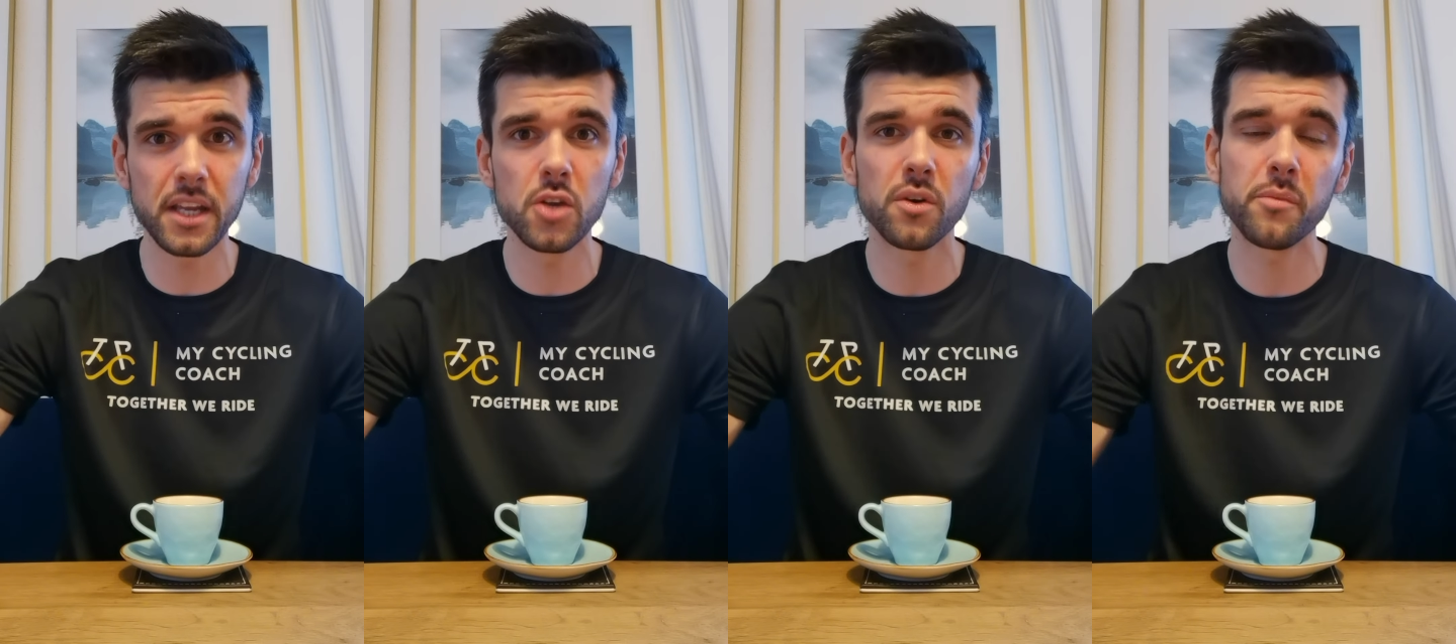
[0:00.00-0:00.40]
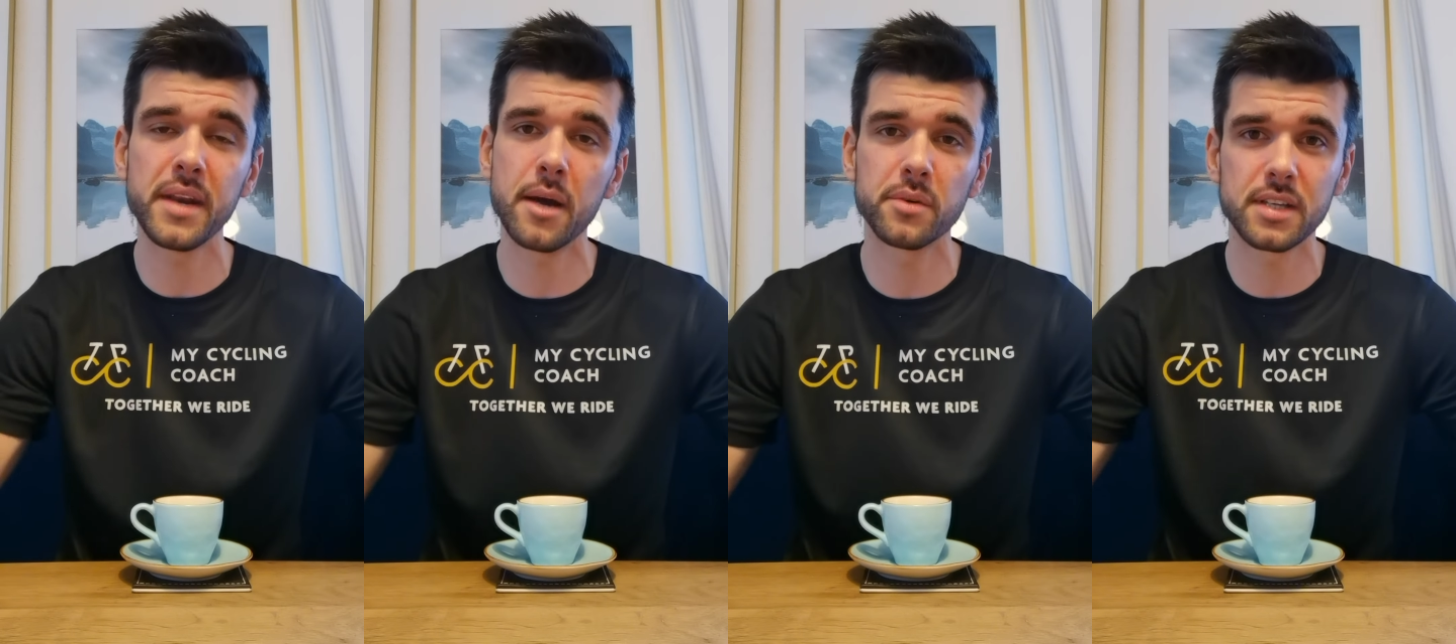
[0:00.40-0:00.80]
and you would have been
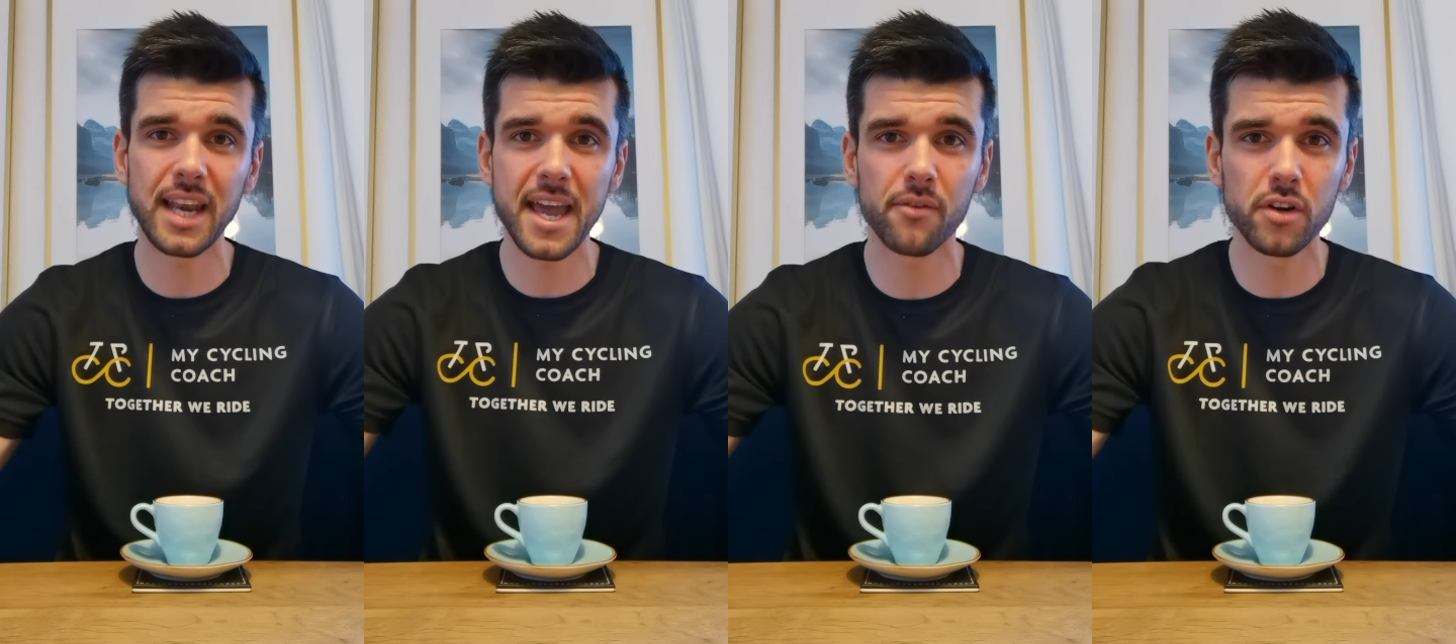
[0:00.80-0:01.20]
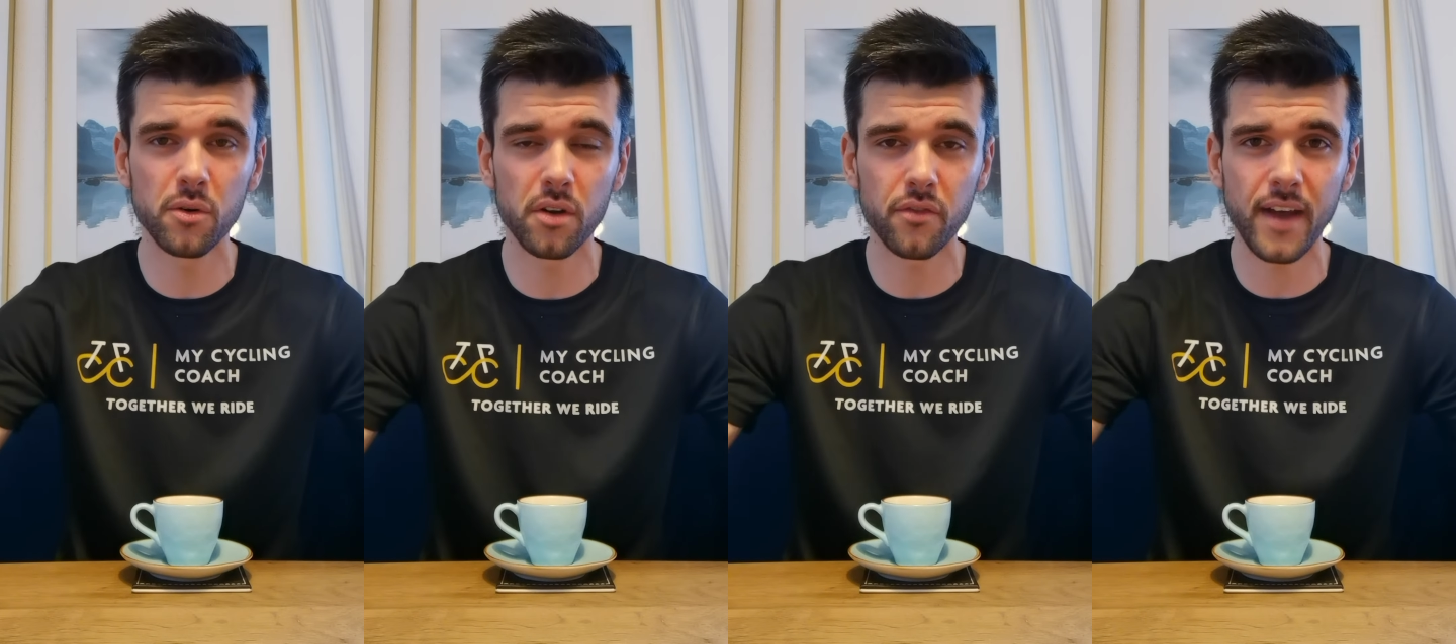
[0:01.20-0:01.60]
able to lay a real
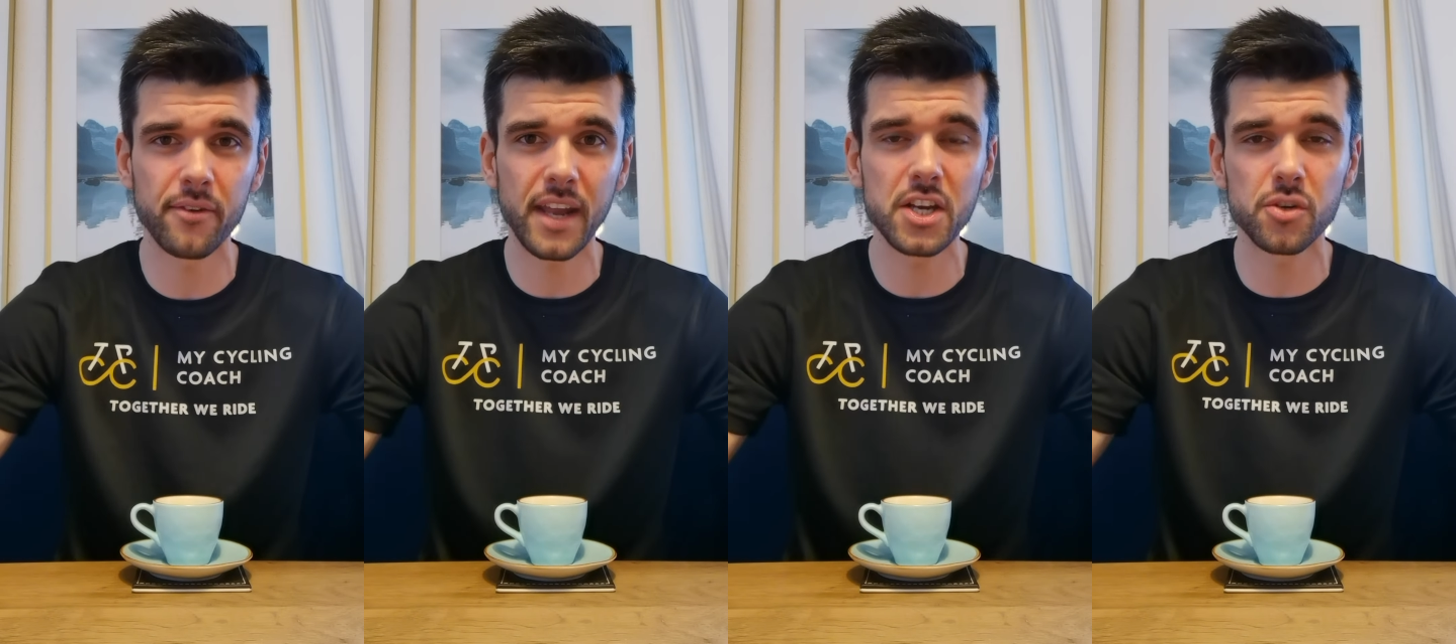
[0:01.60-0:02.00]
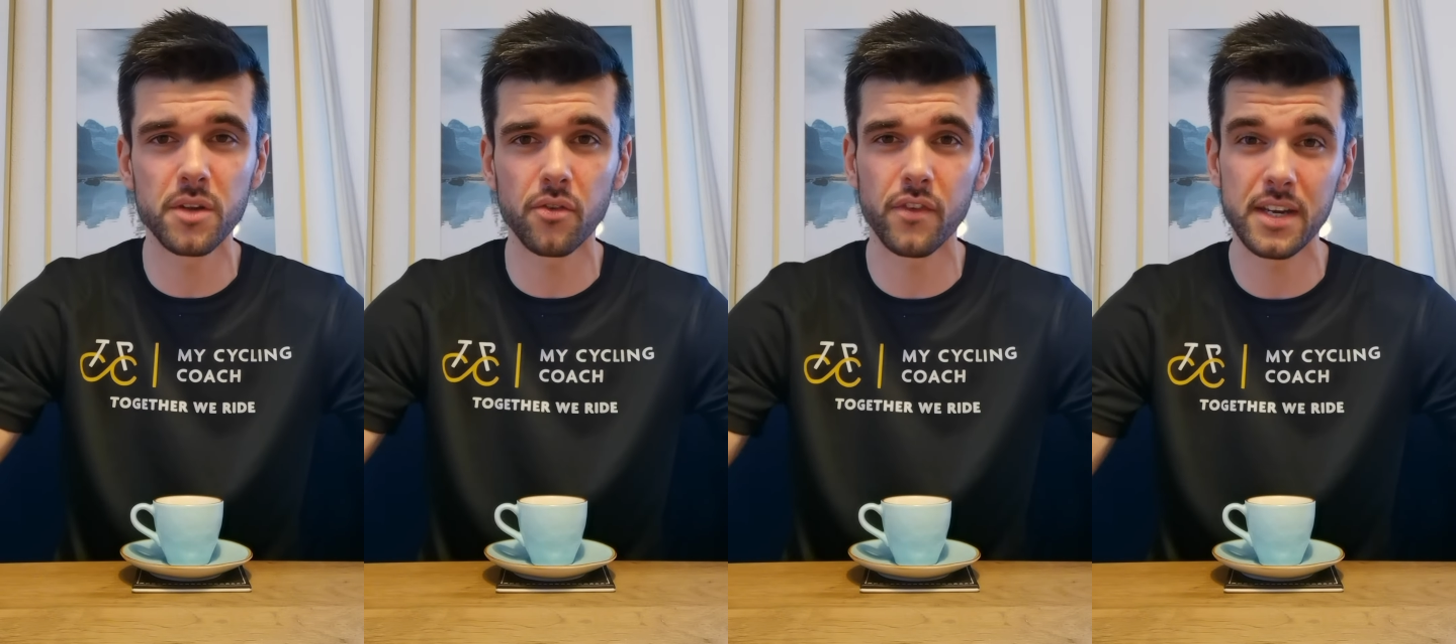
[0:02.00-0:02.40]
good foundation with
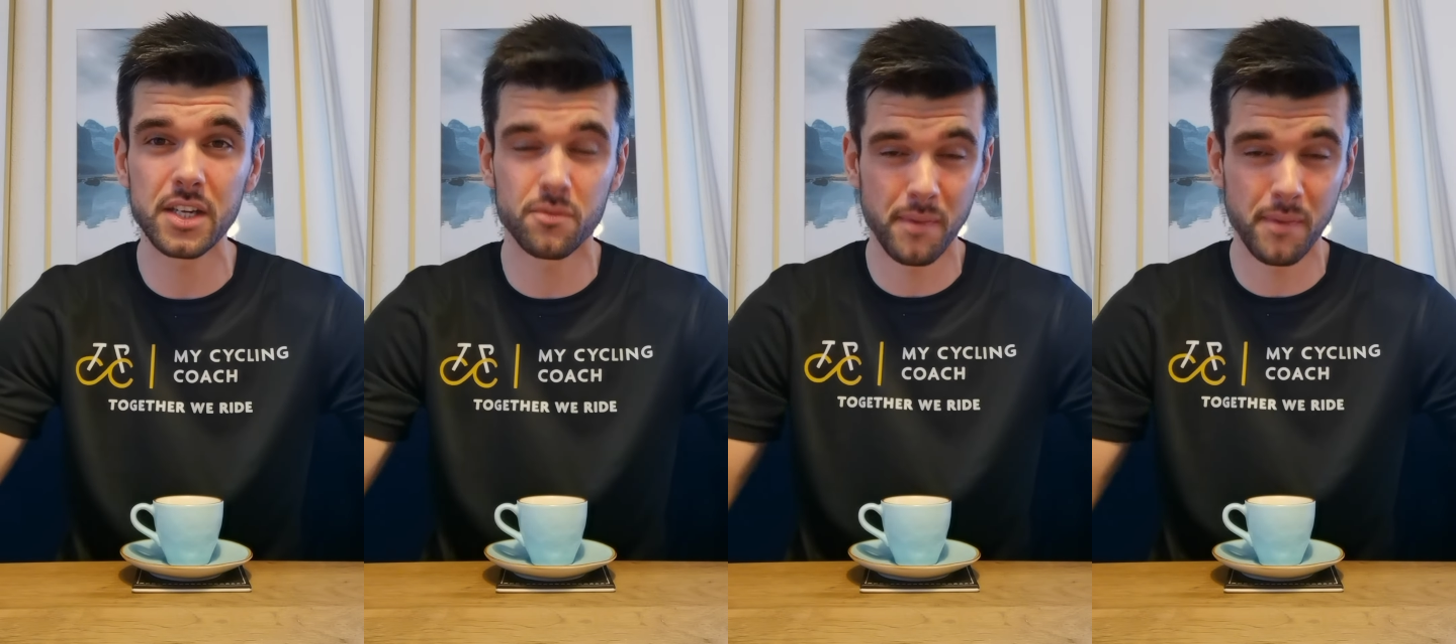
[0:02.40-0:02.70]
your fitness,